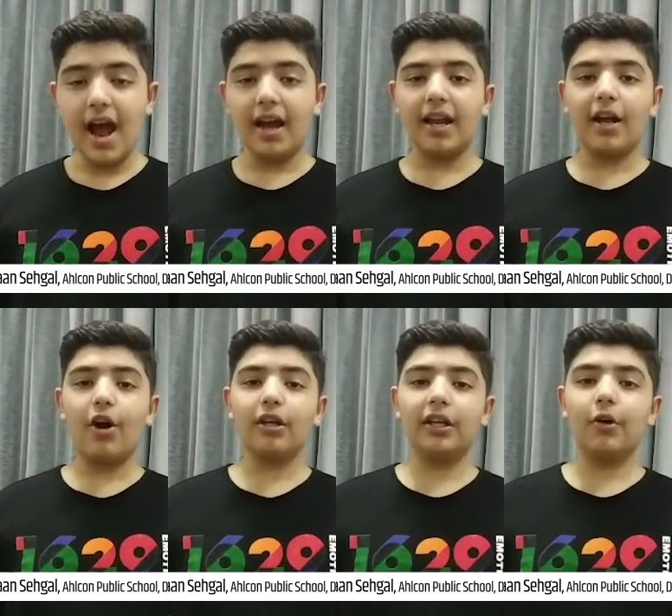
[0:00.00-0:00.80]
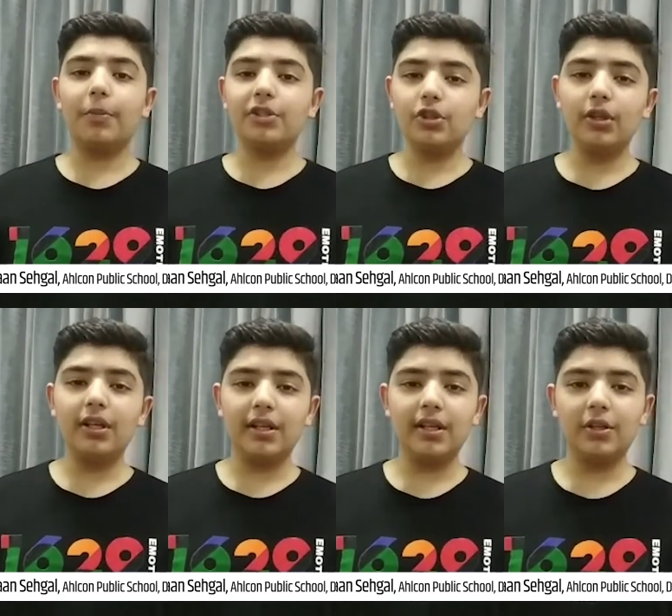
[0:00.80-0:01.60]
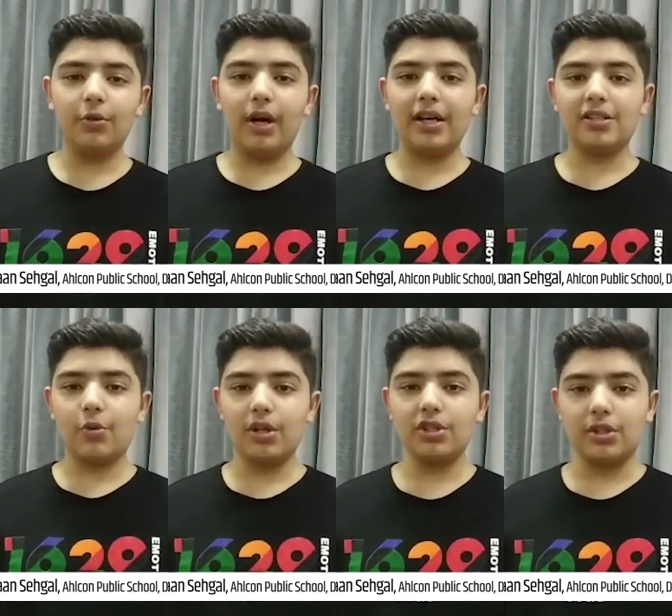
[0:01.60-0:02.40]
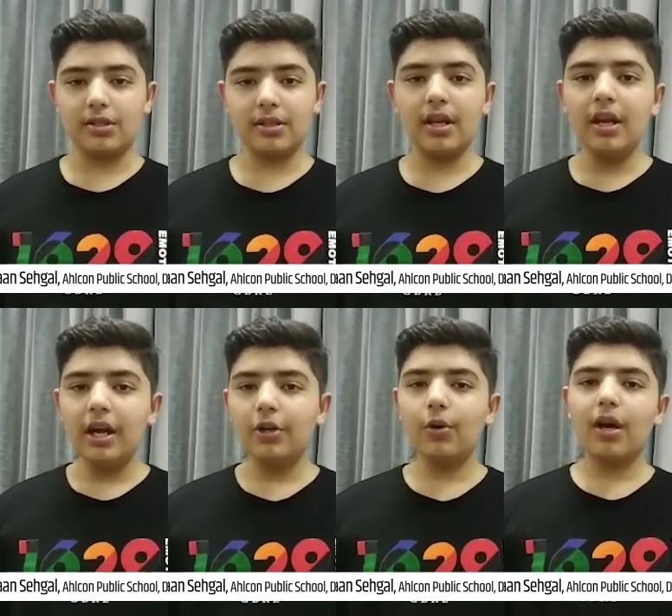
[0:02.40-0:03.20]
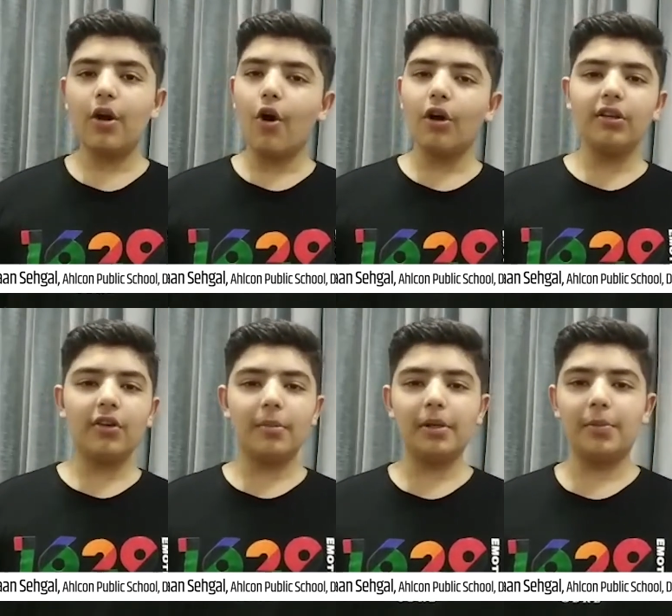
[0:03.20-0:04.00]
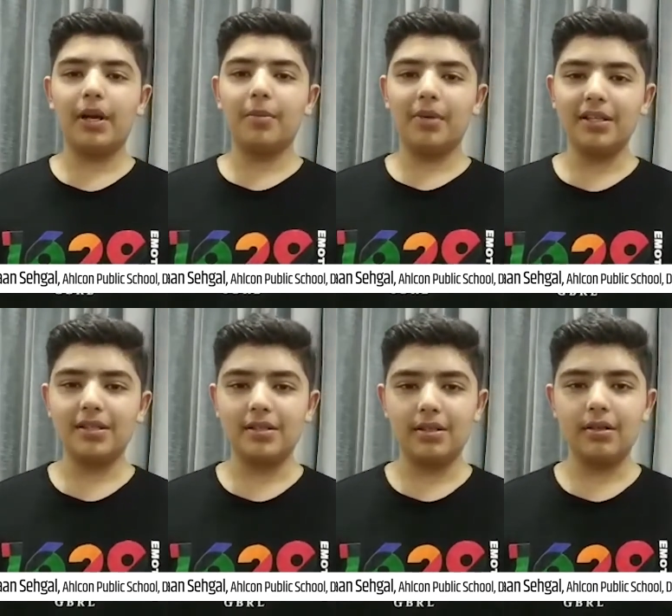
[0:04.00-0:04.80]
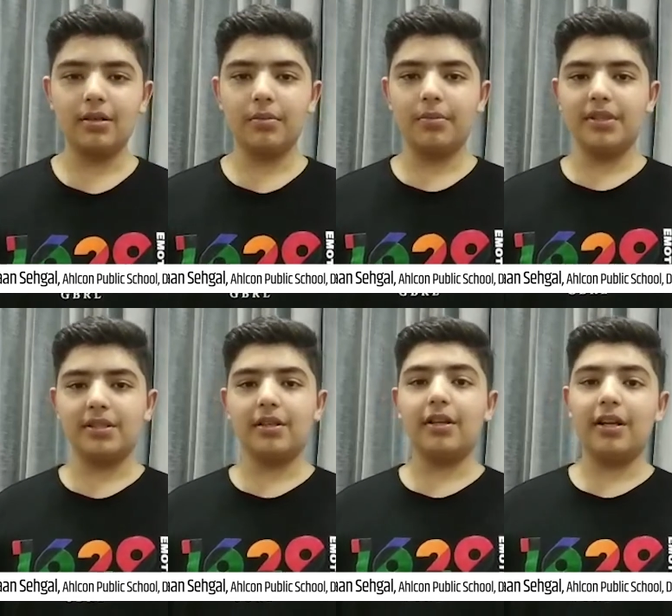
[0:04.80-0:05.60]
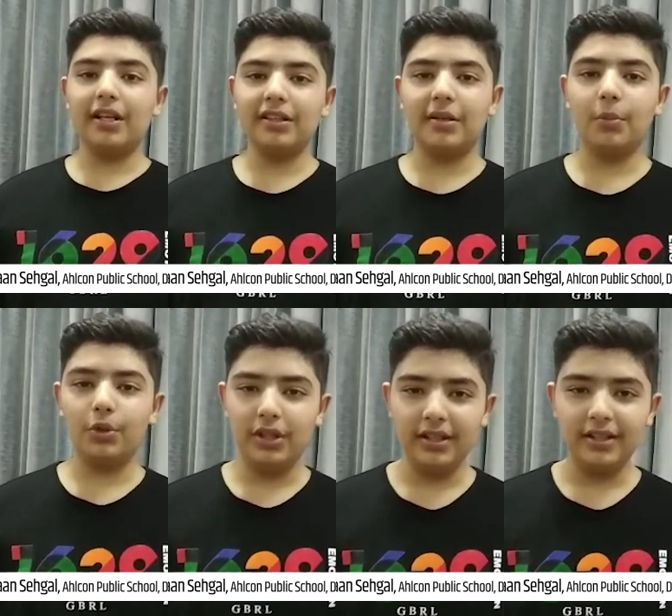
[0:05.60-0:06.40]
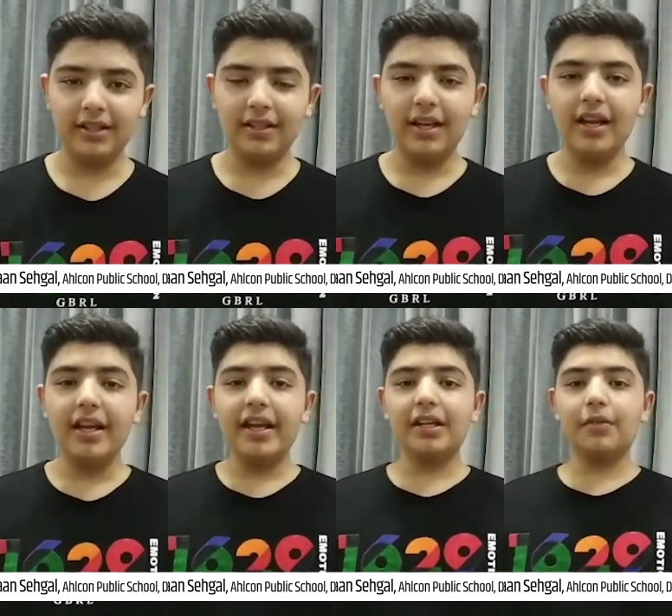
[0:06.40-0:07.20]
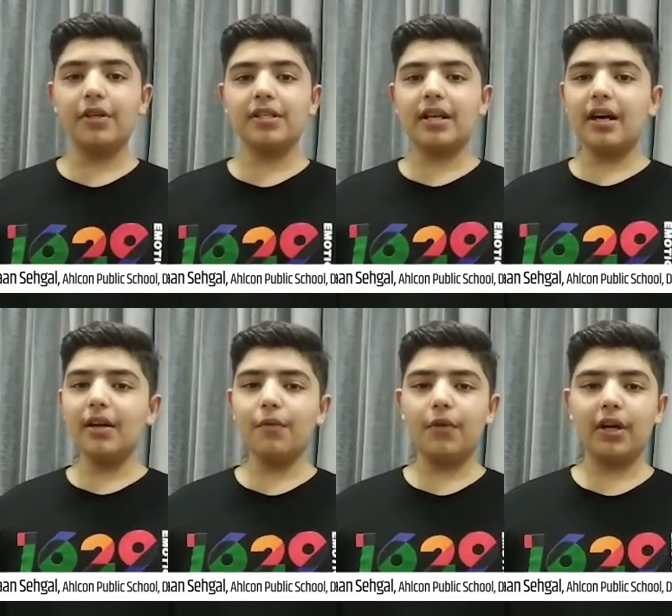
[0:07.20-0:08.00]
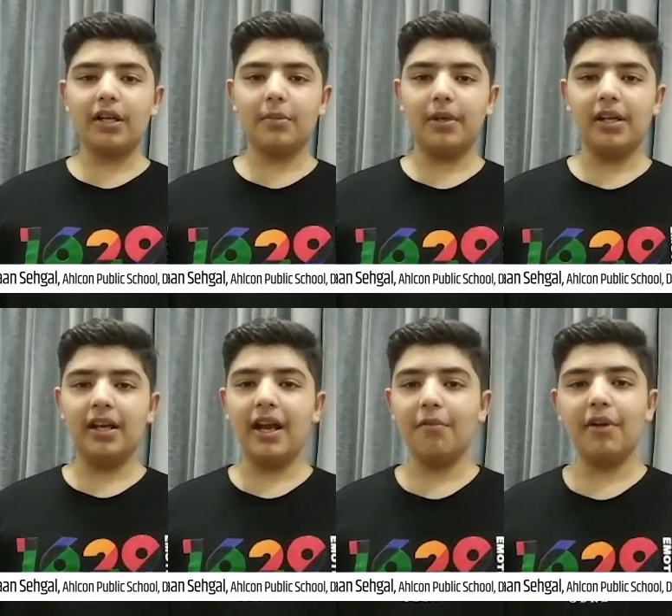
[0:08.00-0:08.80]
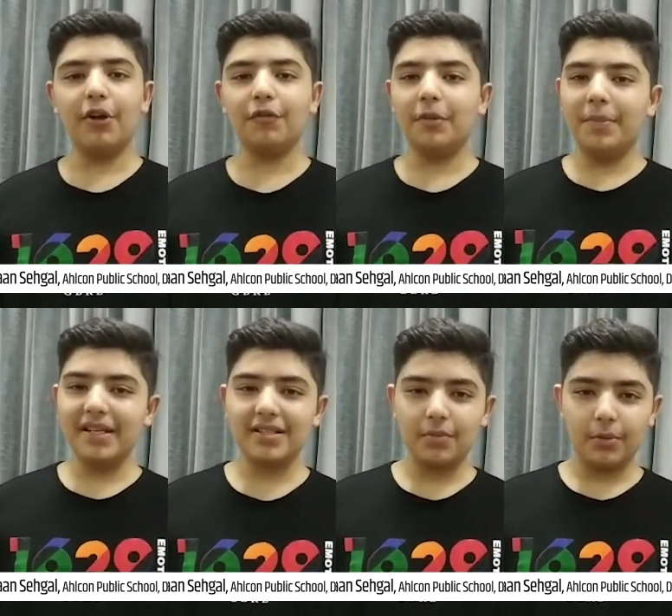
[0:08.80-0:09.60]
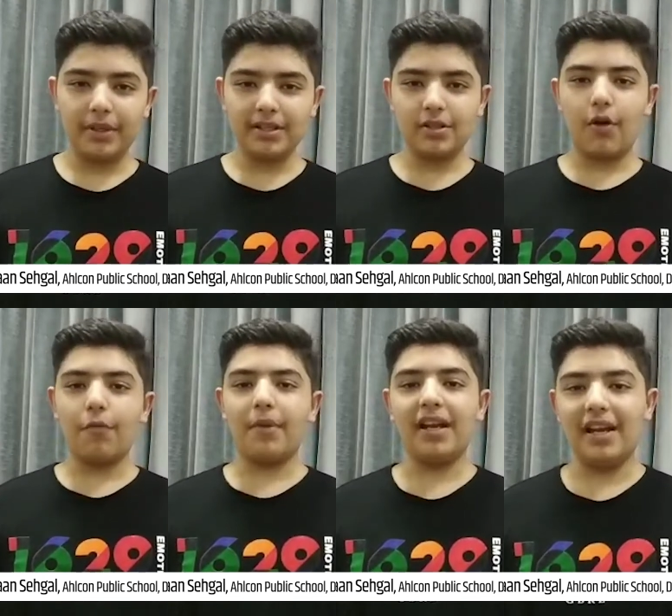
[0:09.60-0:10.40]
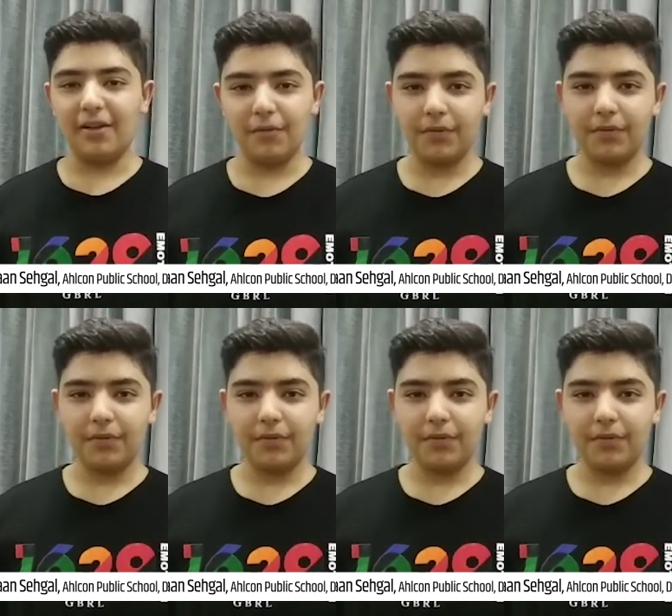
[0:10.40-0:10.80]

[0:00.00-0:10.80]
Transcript: and I got an opportunity to ask questions to our Honorable Prime Minister, Mister Narendra Modi. It was unforgettable and one of the best moments of my life.